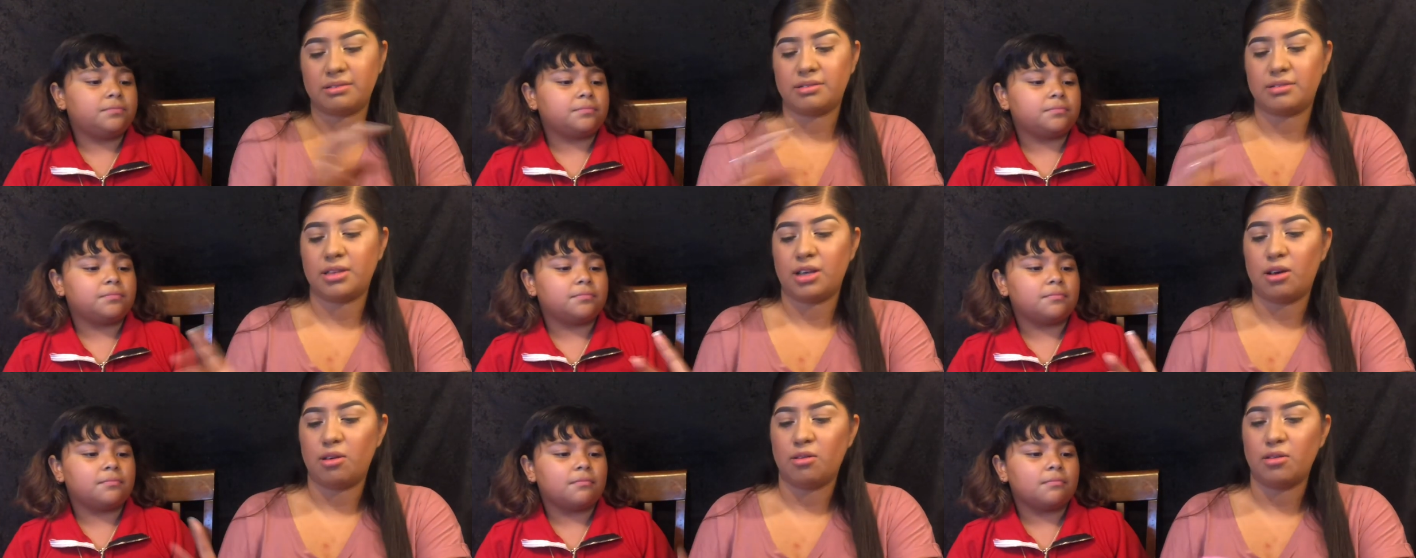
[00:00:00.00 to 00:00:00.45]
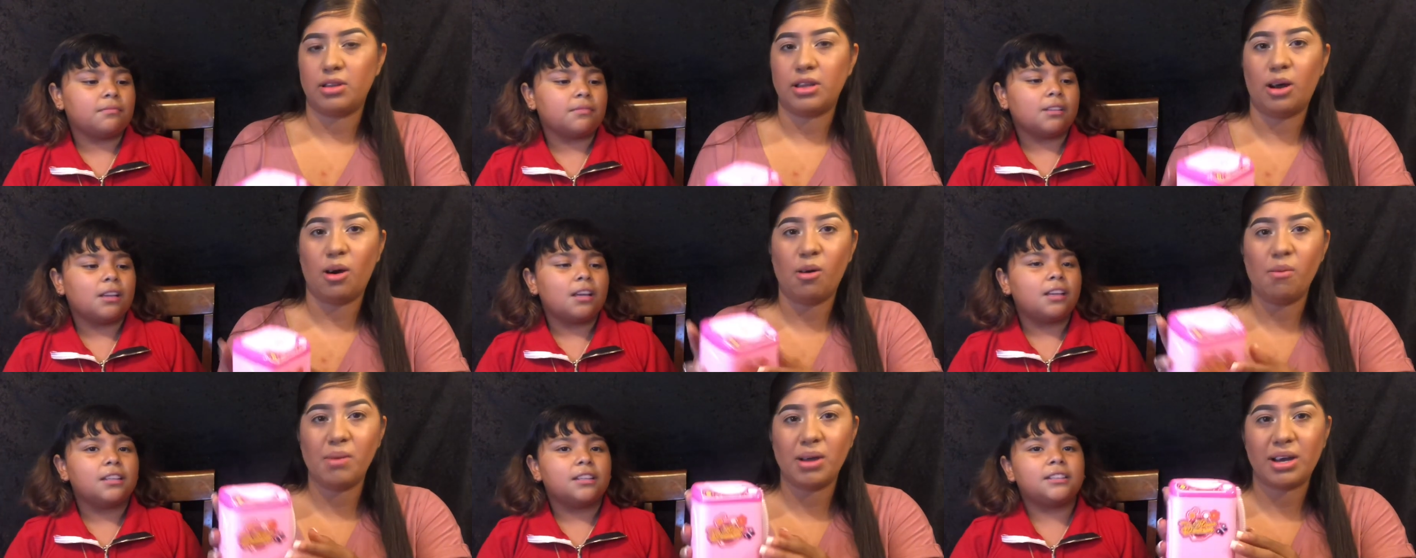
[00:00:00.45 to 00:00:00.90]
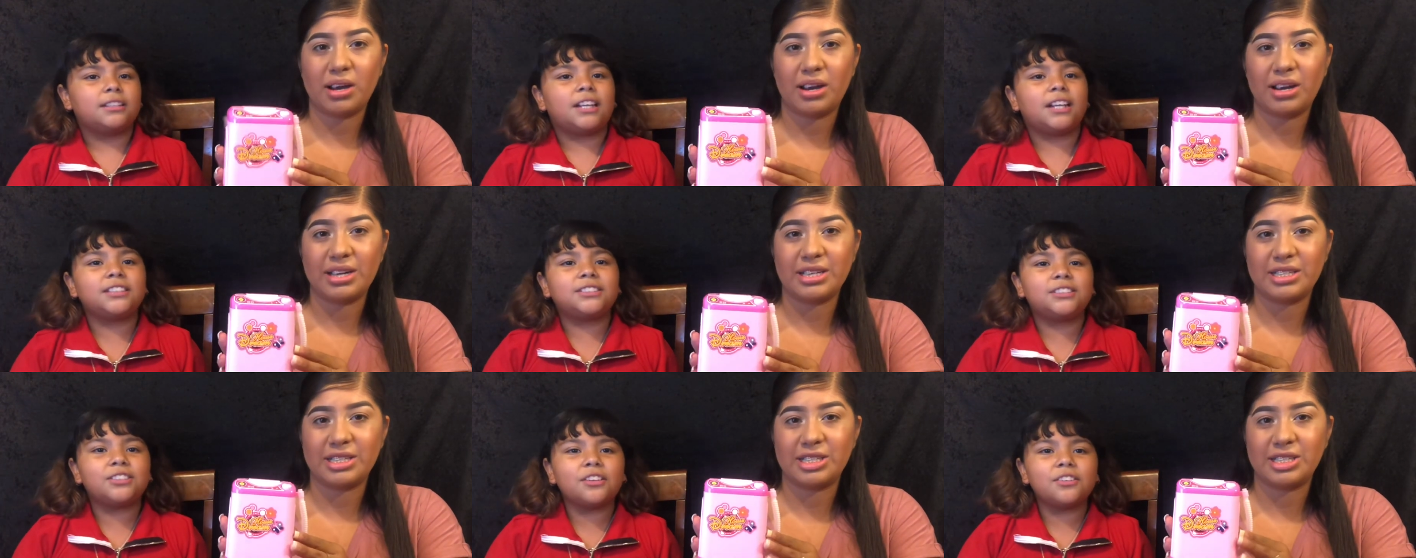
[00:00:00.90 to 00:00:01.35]
Speaker 1: So, oh my
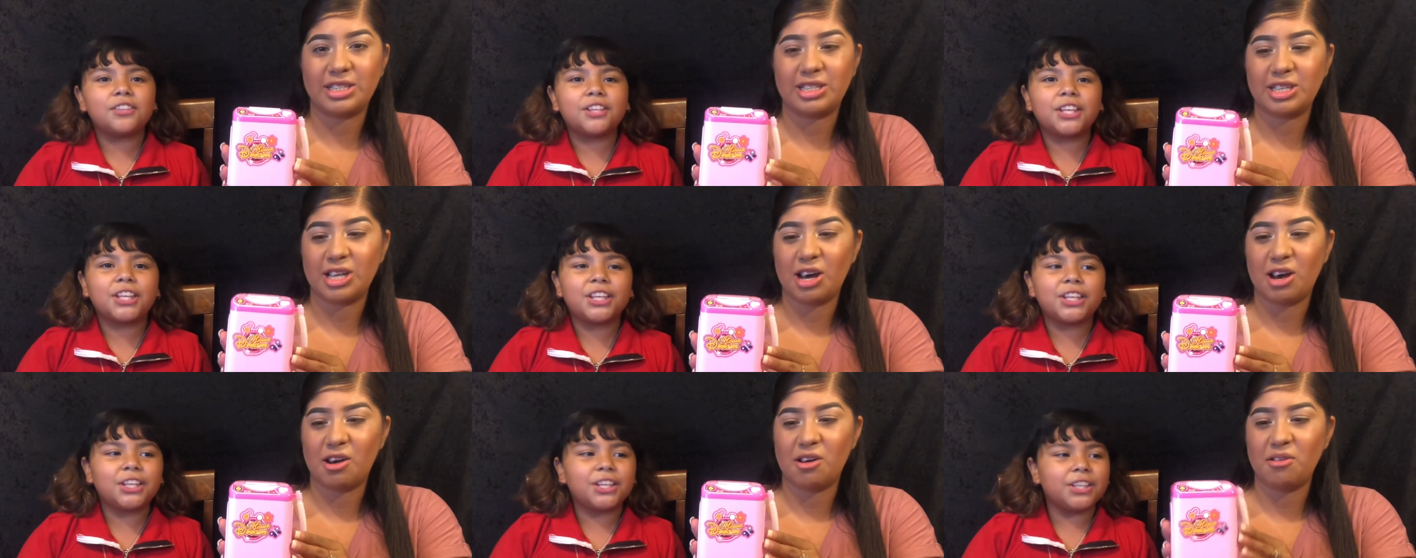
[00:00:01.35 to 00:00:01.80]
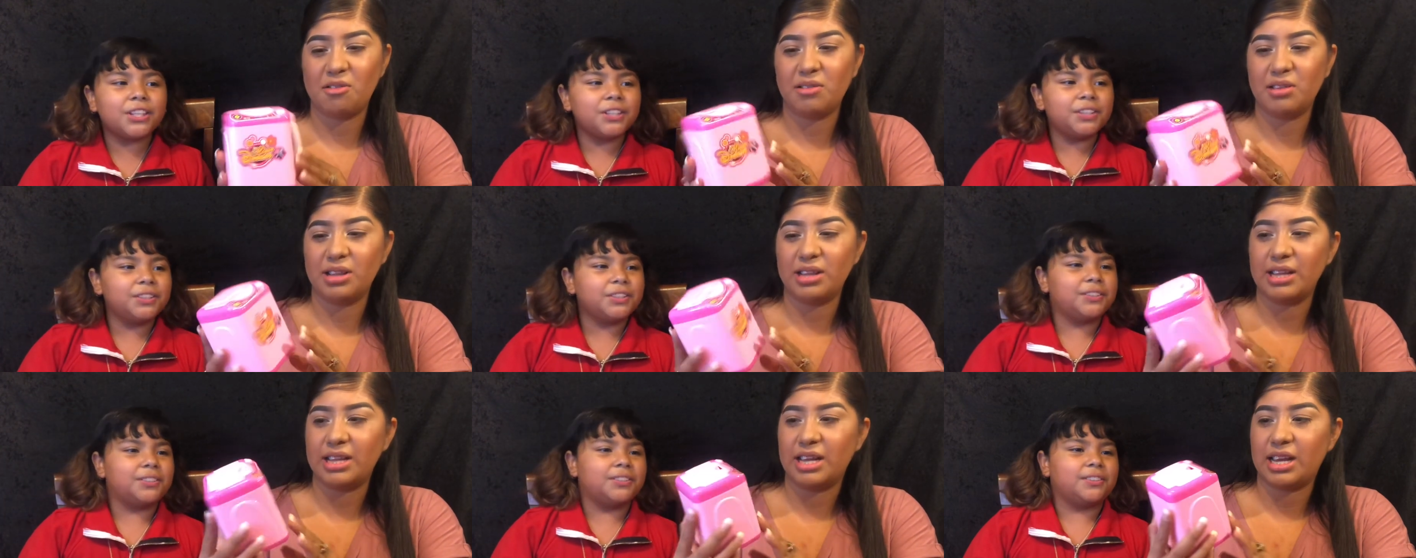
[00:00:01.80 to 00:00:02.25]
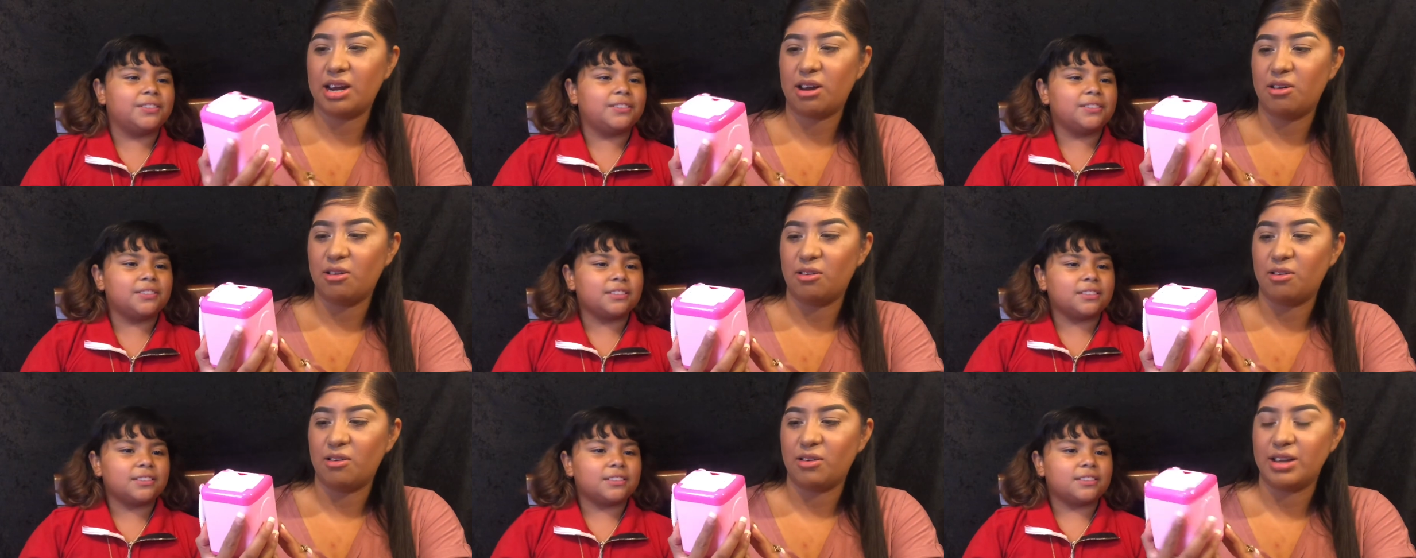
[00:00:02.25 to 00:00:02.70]
god, That's it's so, so,
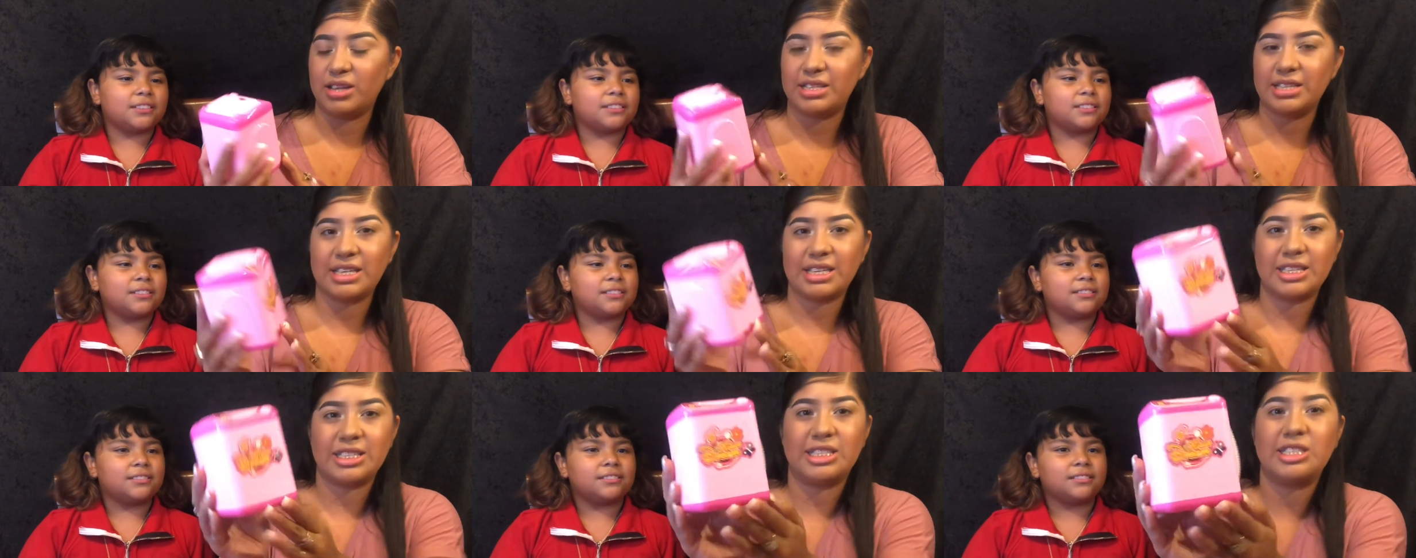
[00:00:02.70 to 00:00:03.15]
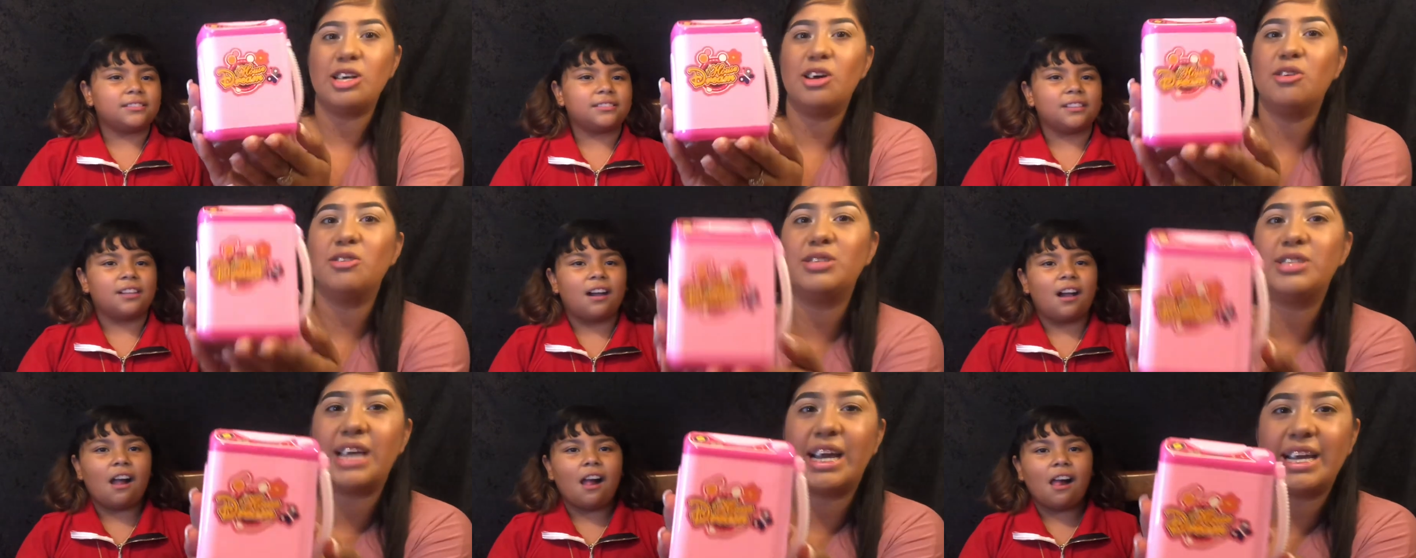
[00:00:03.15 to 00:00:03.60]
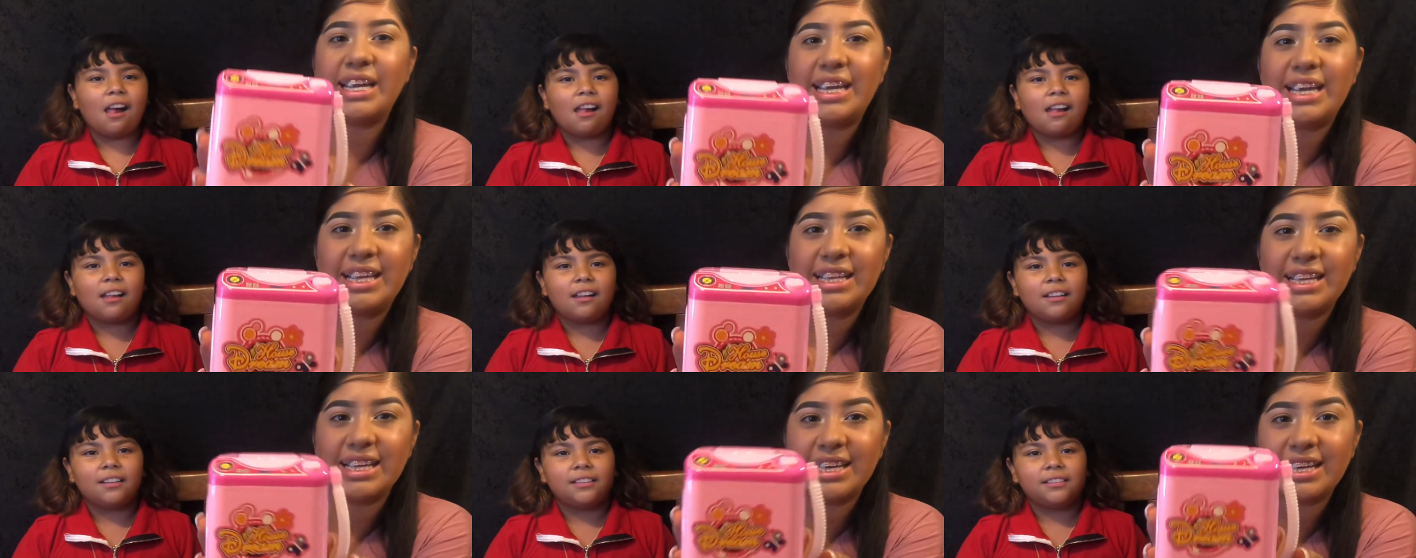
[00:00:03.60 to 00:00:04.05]
little. It's like so tiny,
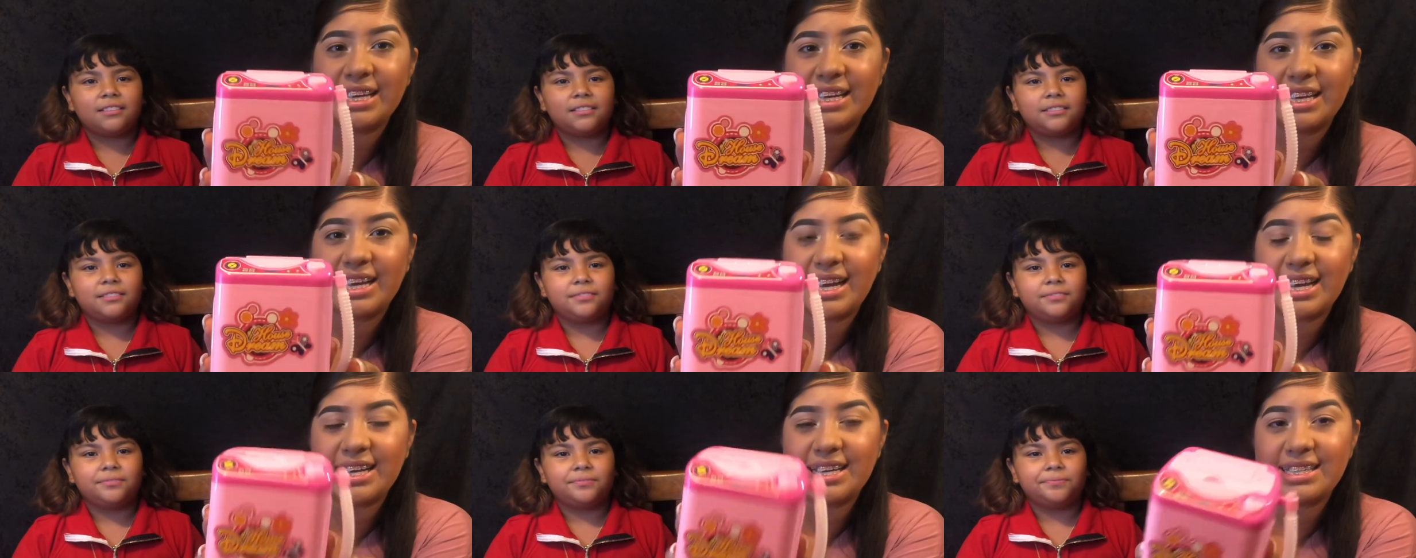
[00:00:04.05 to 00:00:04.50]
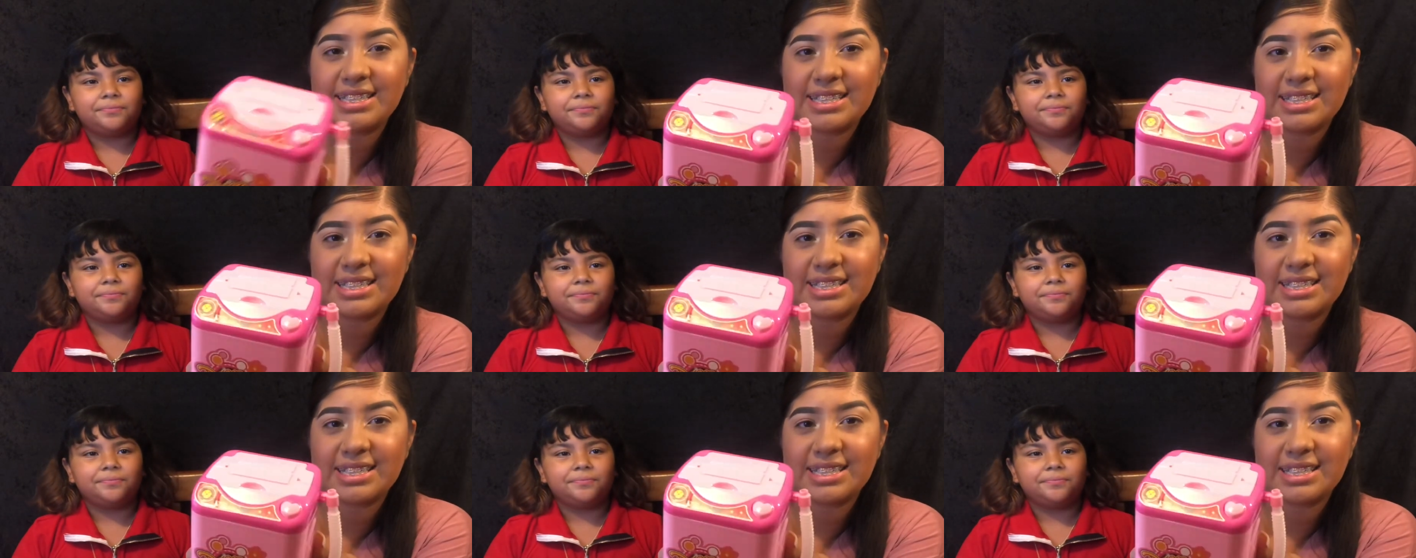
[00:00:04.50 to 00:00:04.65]
like, guys.